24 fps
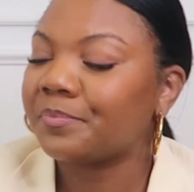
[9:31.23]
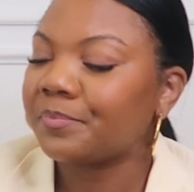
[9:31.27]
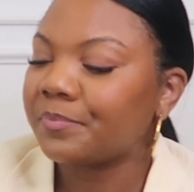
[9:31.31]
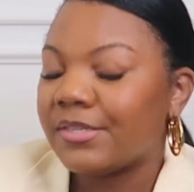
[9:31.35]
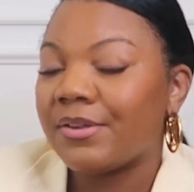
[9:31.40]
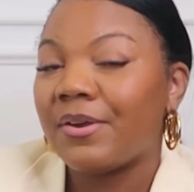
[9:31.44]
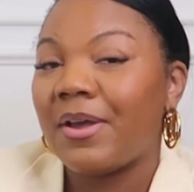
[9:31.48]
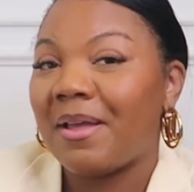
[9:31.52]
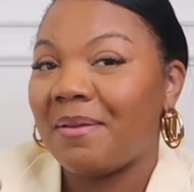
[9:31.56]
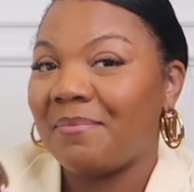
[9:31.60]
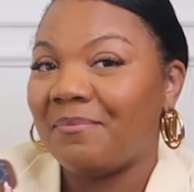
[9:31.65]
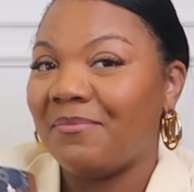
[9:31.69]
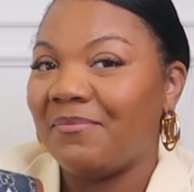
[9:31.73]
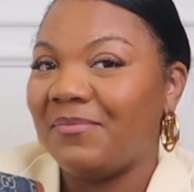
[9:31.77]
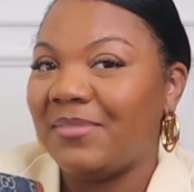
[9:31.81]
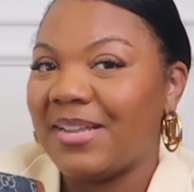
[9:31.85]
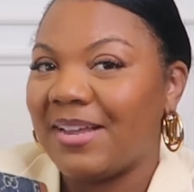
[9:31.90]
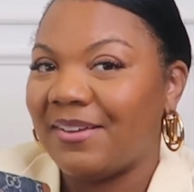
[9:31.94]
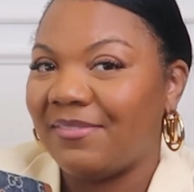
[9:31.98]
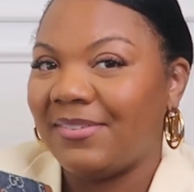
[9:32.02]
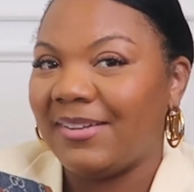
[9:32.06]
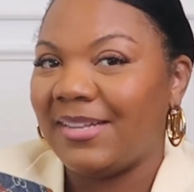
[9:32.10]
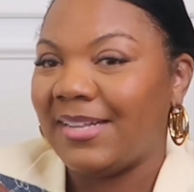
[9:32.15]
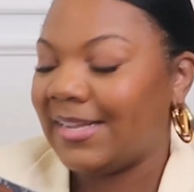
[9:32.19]
so I'm
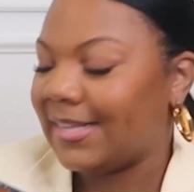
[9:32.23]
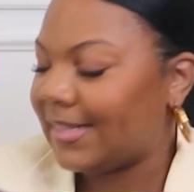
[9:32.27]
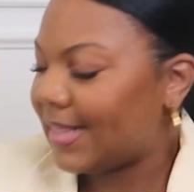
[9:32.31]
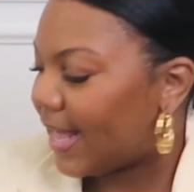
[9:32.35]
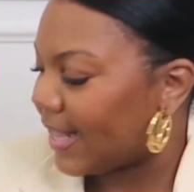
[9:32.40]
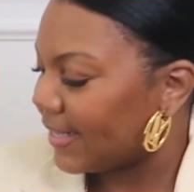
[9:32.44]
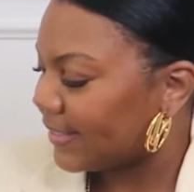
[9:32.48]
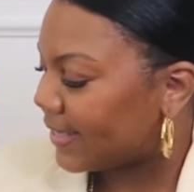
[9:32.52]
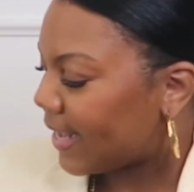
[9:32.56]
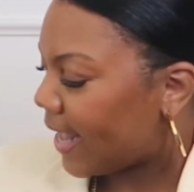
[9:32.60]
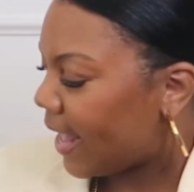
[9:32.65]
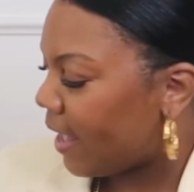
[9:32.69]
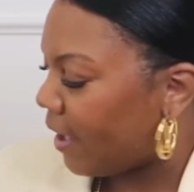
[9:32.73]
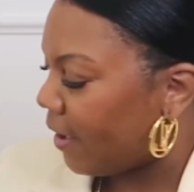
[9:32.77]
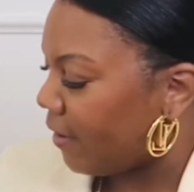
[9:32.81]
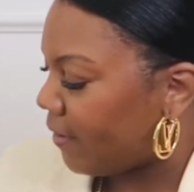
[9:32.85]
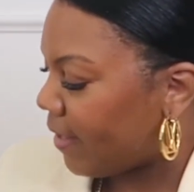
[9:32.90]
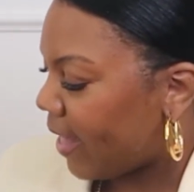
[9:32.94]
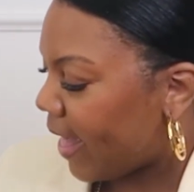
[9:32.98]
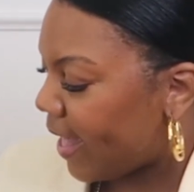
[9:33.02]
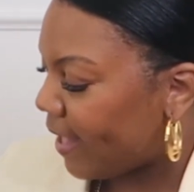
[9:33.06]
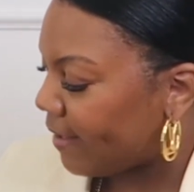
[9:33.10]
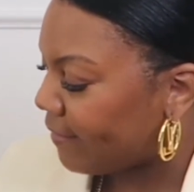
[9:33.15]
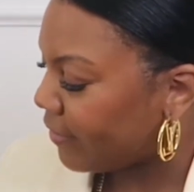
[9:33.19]
definitely glad to
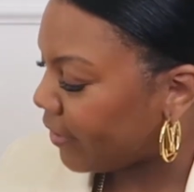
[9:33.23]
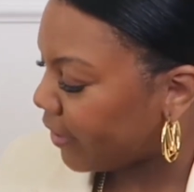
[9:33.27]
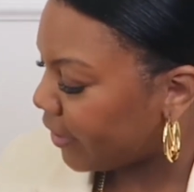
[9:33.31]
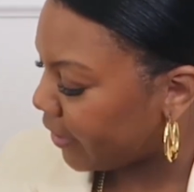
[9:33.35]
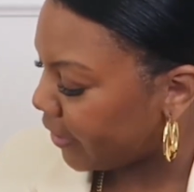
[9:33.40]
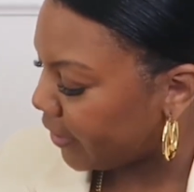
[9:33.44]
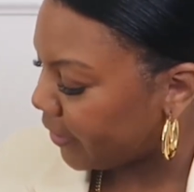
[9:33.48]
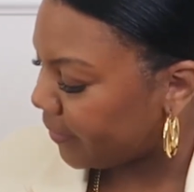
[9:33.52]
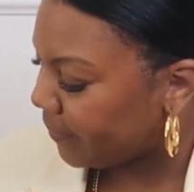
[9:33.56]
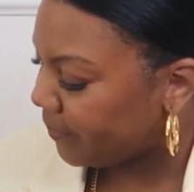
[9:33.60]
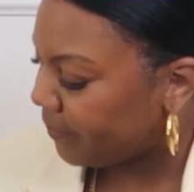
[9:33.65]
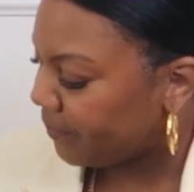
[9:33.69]
have her.